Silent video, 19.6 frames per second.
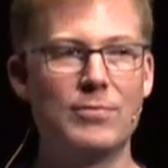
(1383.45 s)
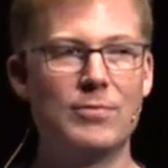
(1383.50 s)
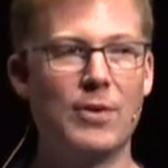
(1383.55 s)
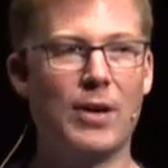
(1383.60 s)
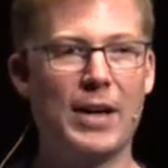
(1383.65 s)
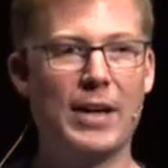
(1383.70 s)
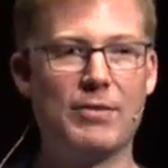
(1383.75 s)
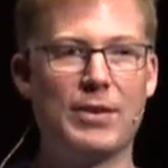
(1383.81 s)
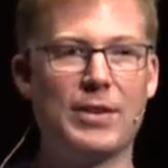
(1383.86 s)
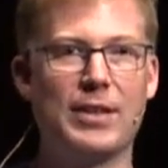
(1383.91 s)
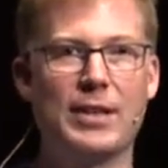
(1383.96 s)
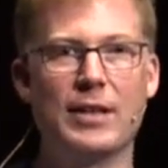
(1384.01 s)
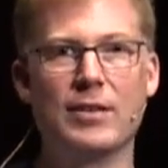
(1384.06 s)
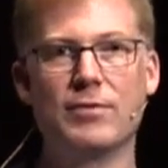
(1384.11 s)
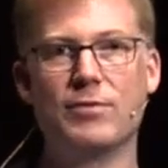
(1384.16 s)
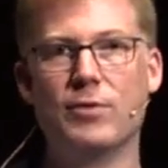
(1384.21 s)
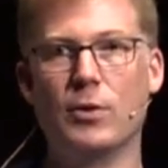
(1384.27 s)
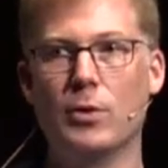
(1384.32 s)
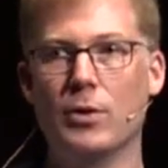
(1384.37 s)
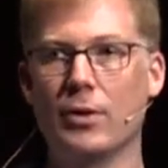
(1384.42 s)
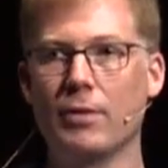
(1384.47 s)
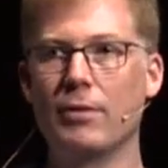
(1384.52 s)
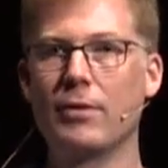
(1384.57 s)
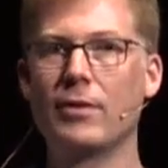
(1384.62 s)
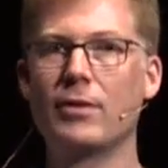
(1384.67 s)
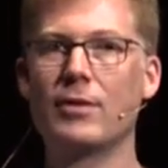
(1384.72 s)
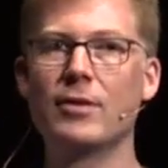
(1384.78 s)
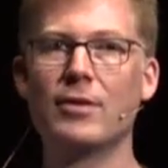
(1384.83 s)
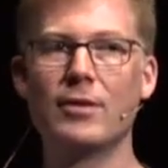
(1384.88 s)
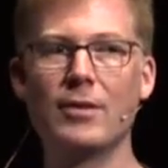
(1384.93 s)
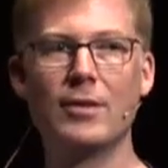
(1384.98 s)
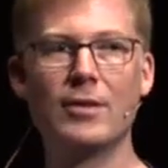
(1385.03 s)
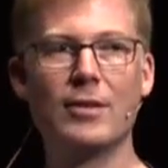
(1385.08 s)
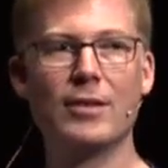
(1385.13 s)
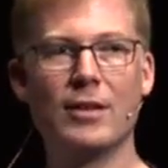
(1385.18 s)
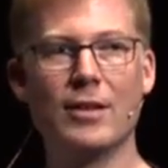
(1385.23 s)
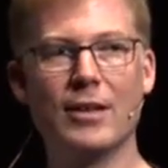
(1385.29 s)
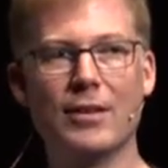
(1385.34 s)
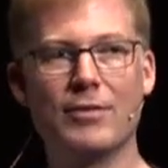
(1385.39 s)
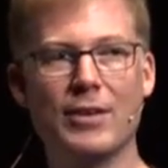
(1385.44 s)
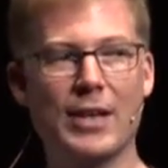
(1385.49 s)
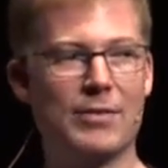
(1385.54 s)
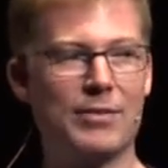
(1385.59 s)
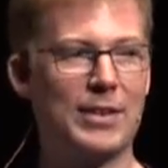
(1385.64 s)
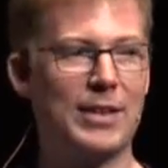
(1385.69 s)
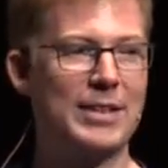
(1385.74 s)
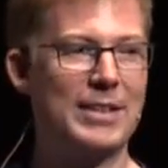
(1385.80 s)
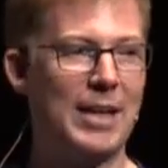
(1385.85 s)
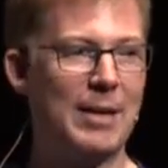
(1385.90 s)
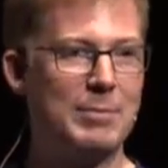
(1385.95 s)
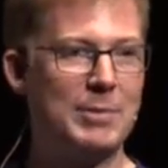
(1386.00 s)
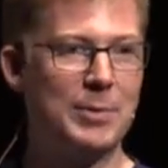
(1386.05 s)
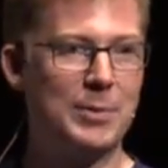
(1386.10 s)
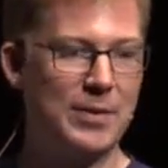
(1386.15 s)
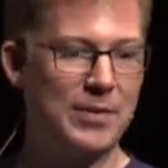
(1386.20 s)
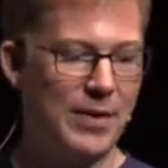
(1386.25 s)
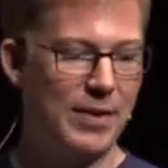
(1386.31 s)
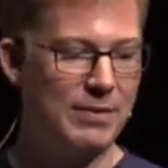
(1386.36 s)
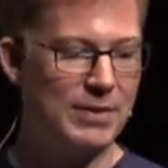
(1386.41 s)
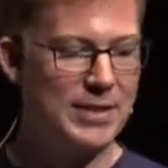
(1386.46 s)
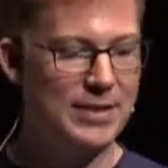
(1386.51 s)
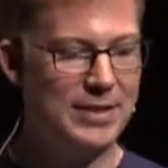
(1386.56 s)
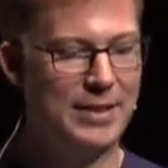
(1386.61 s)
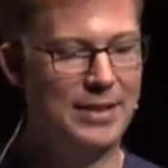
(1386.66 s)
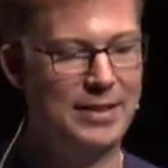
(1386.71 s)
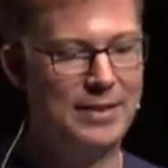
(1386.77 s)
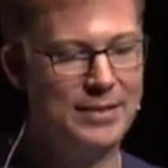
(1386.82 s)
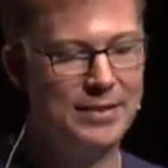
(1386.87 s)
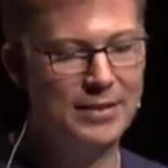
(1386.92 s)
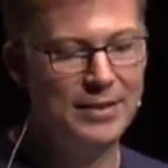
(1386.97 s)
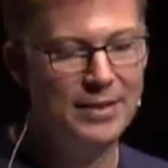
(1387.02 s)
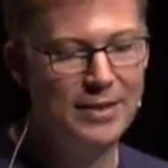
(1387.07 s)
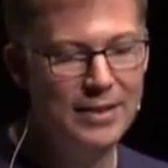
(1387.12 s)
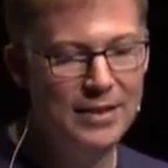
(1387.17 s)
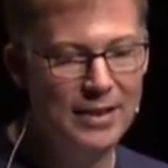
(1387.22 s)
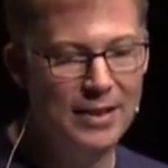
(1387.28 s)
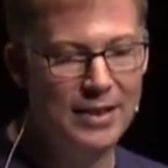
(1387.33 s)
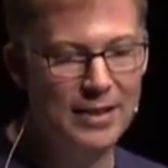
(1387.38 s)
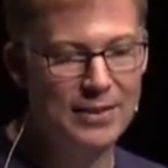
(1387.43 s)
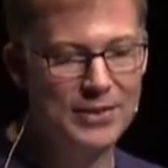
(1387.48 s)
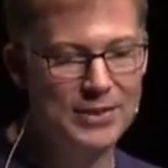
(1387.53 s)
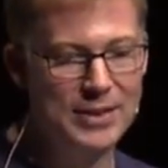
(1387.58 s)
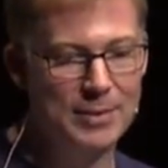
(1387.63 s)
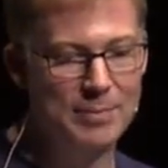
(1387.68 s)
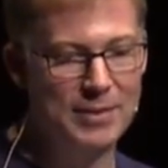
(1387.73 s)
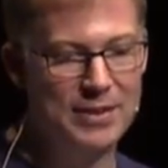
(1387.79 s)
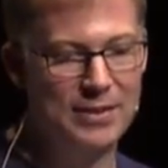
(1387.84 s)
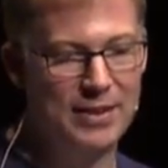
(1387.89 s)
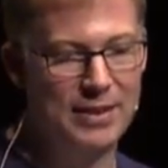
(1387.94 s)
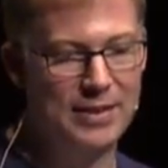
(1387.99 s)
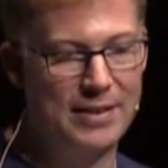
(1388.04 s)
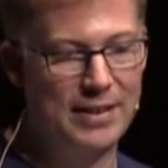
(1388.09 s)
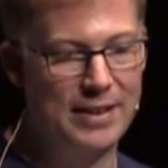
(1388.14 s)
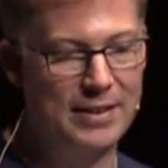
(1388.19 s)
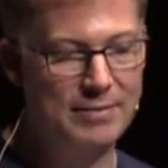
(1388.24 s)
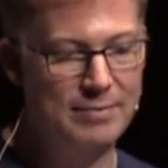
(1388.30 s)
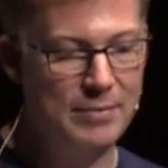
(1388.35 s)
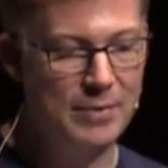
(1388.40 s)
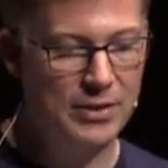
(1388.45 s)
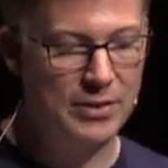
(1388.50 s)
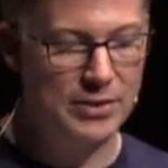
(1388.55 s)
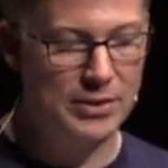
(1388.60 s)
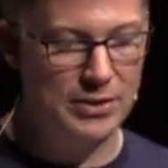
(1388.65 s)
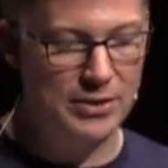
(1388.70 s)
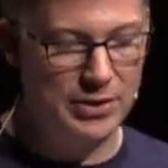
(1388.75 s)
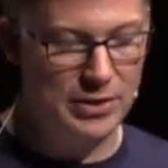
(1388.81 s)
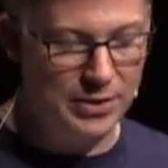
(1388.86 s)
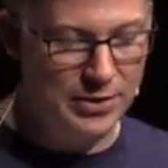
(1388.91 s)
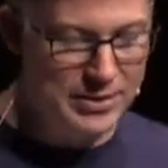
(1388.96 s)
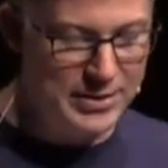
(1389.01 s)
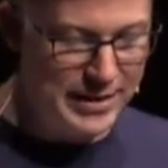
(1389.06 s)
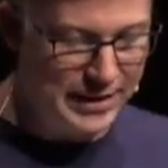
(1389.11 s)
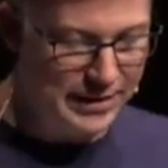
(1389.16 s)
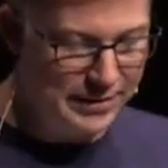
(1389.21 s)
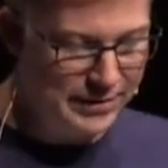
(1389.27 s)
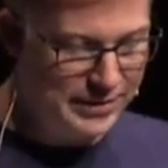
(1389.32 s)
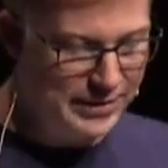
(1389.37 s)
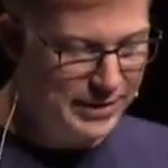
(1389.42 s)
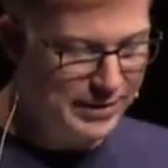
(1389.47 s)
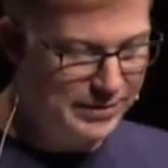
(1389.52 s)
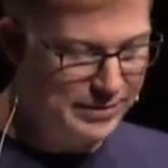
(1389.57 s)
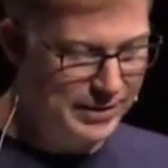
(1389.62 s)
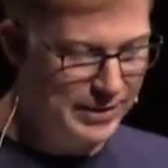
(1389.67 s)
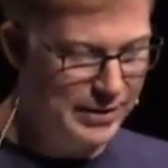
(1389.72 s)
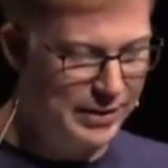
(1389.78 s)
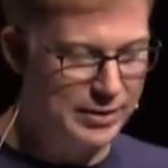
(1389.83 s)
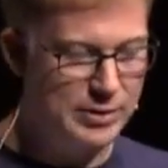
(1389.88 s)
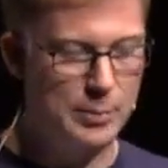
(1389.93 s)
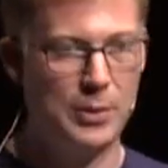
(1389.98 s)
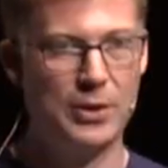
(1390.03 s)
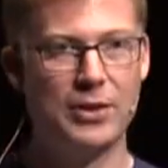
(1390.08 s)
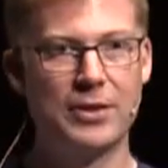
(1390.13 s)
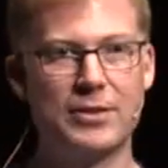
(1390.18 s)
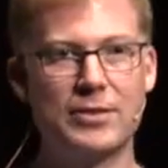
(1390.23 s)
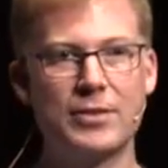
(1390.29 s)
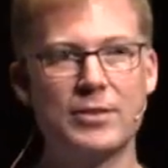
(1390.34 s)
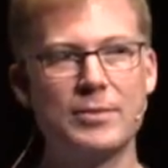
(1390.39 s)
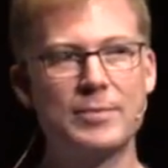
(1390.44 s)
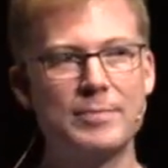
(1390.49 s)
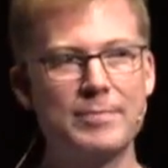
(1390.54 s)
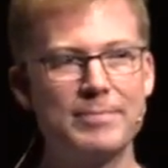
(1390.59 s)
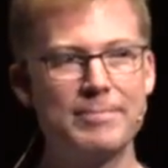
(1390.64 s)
write everything in forth for every adapter we've ever seen or something like that. Because it turns out that Linux works.